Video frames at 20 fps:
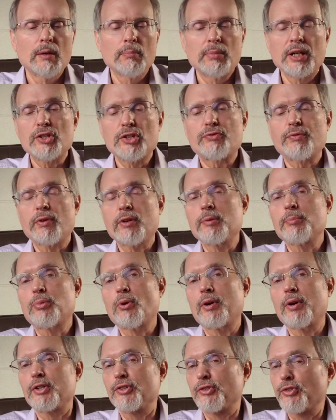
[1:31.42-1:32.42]
But it's very
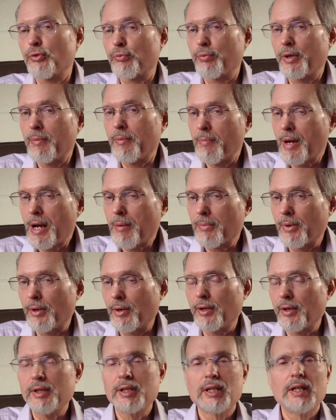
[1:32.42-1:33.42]
important to
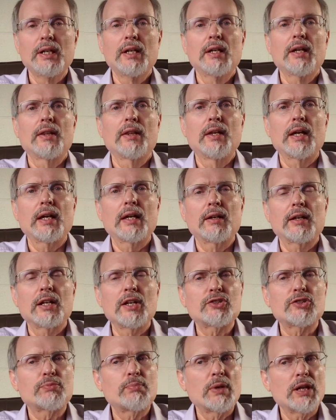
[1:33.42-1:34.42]
remember that
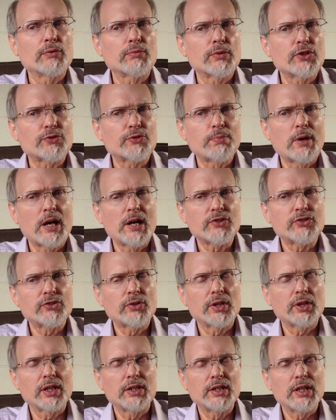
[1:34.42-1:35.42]
it's in response
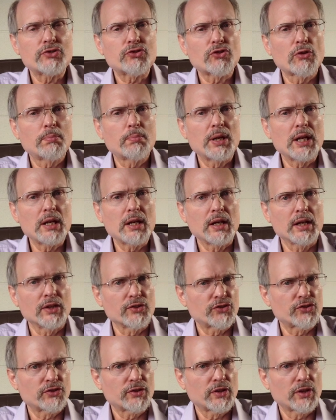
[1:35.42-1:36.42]
to the
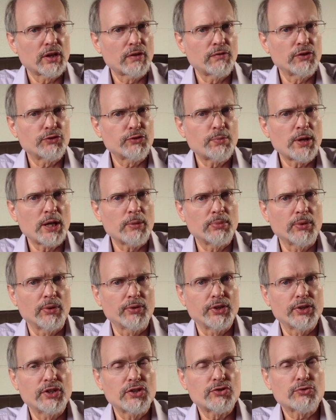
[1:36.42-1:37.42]
disobedience of his people,
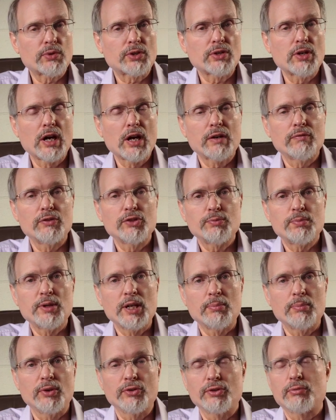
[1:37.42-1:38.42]
the disregard of his
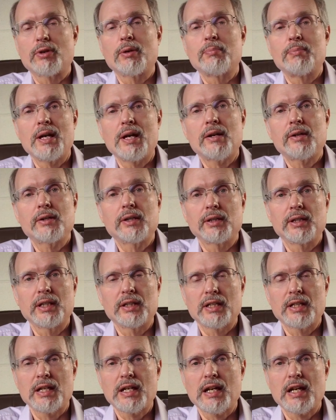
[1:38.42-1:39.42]
people, the rebellion
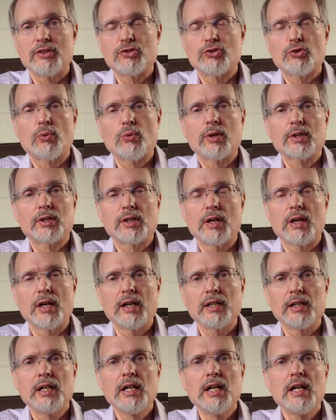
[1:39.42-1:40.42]
that they had toward
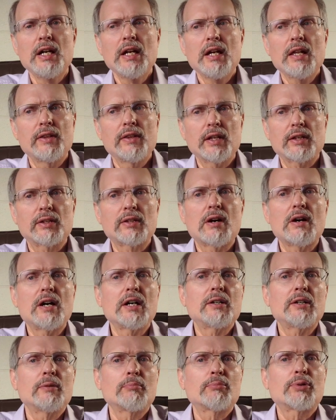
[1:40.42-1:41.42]
God, that
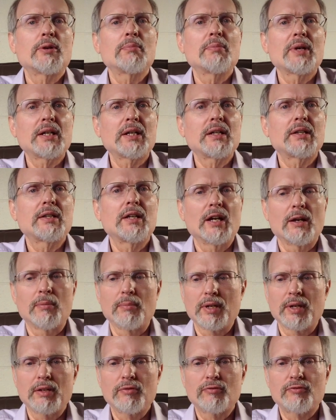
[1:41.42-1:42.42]
God permitted
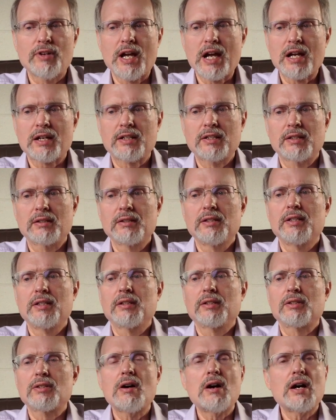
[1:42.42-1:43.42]
them, in fact,
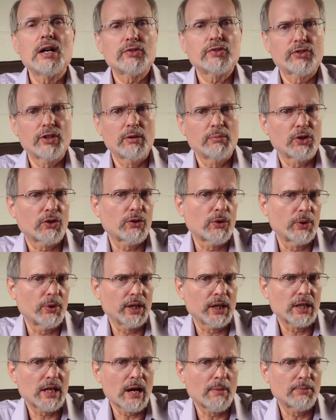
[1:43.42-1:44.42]
caused them to go
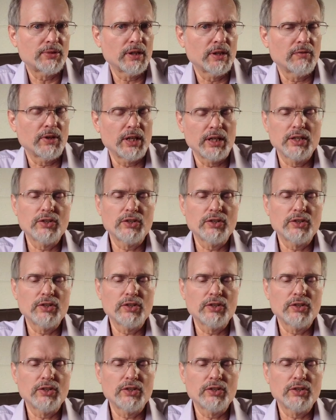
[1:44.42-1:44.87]
into captivity.